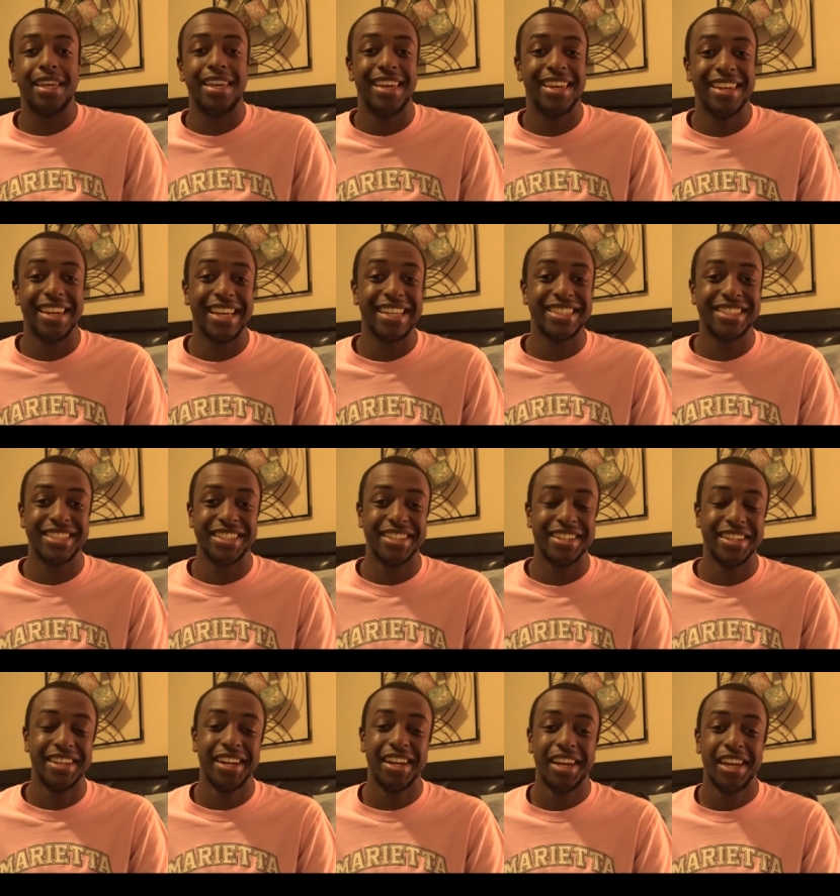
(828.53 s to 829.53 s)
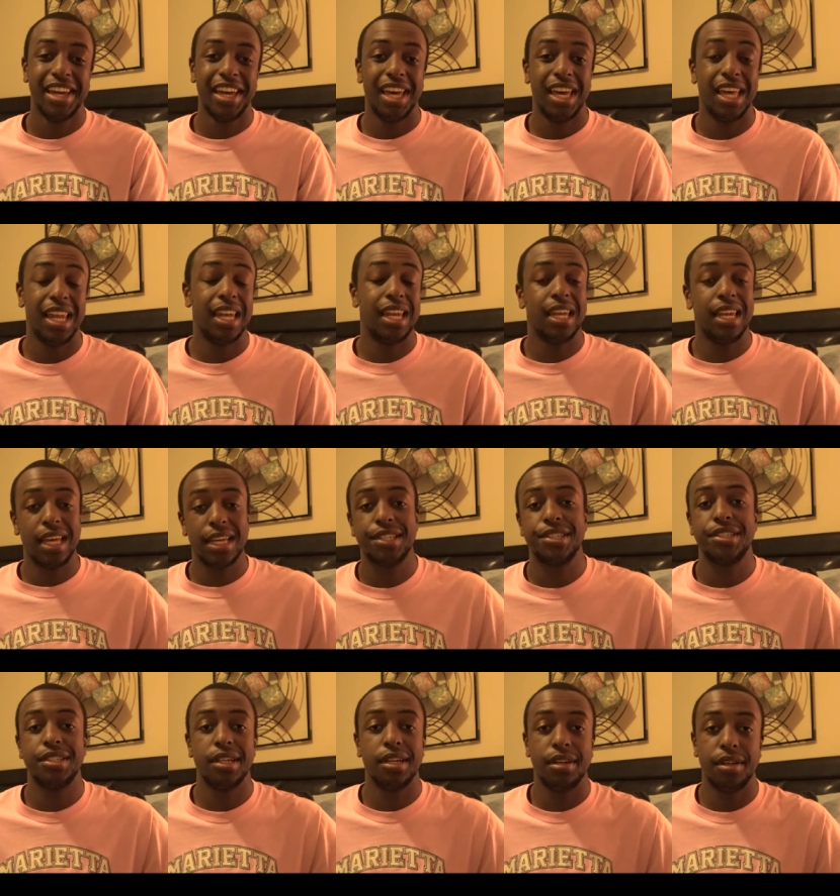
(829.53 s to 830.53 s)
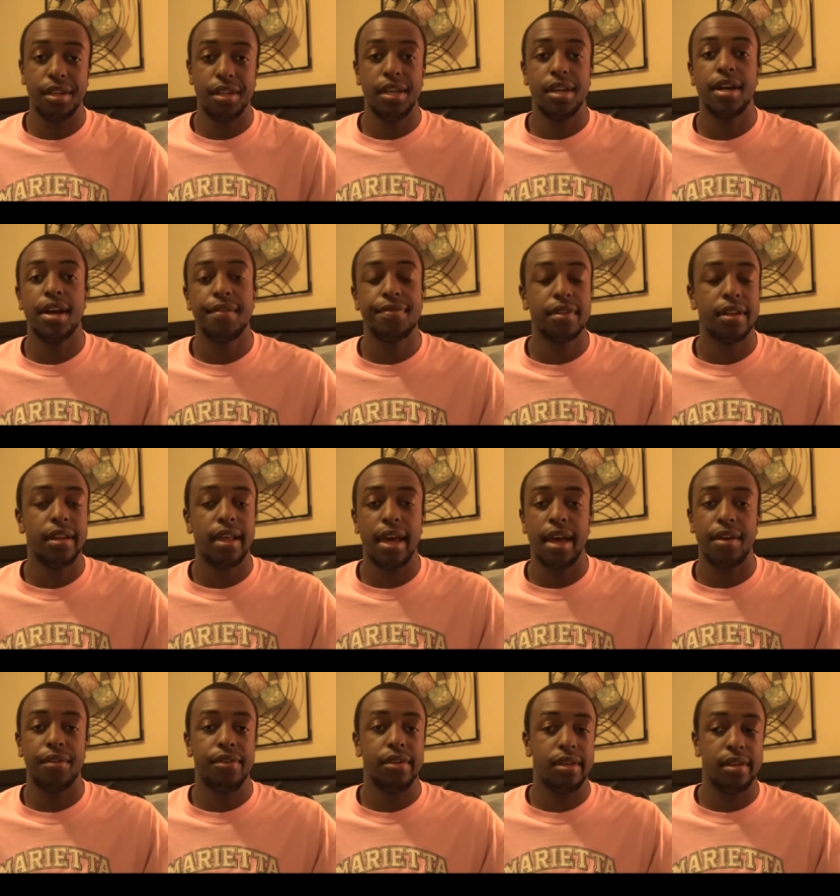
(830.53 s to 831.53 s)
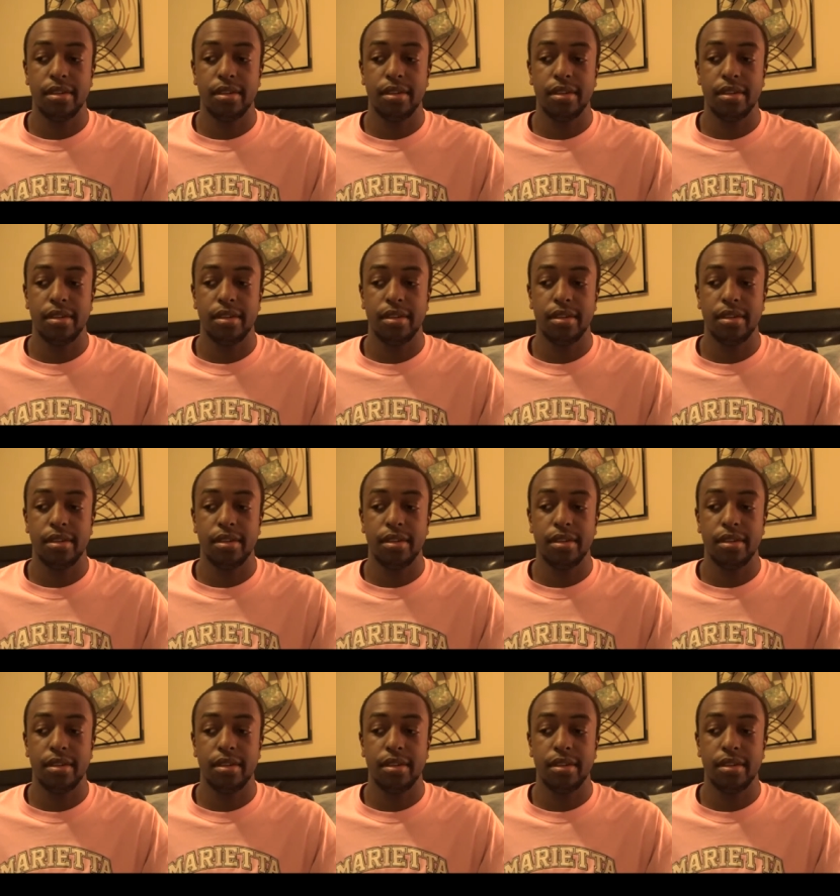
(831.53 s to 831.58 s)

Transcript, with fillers: again next year and next year and the year after that.